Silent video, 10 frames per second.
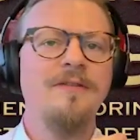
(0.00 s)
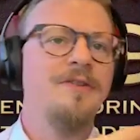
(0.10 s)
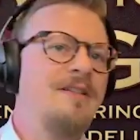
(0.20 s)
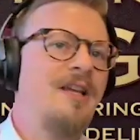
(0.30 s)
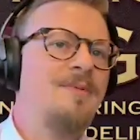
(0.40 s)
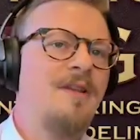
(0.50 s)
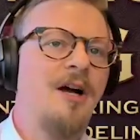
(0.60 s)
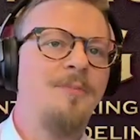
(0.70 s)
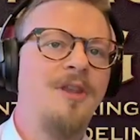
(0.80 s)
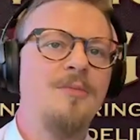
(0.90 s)
first steps
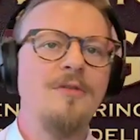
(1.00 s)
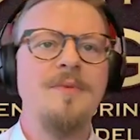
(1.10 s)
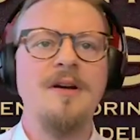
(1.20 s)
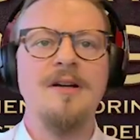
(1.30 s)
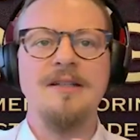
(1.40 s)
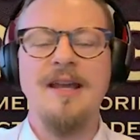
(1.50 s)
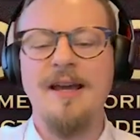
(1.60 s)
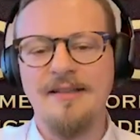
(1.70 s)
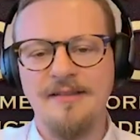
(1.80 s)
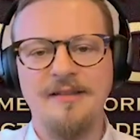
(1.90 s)
to help them move beyond
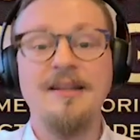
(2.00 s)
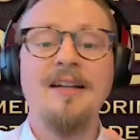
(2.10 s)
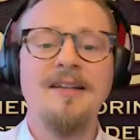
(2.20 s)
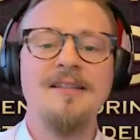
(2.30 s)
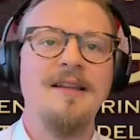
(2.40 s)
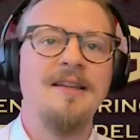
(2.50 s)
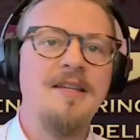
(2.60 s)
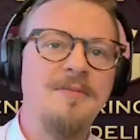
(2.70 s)
tactics like